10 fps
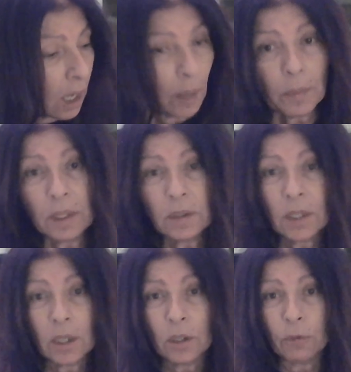I'm going to
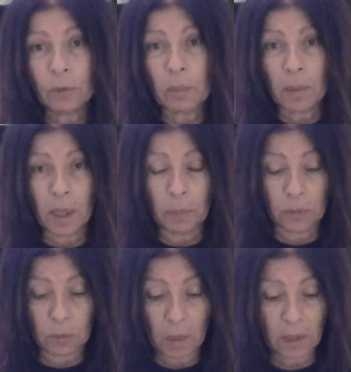tell you from my
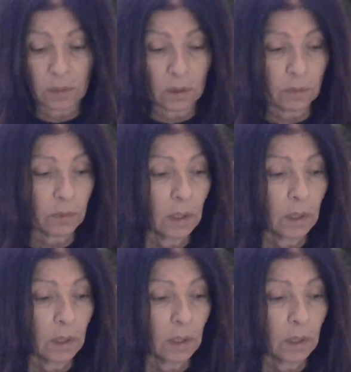perspective.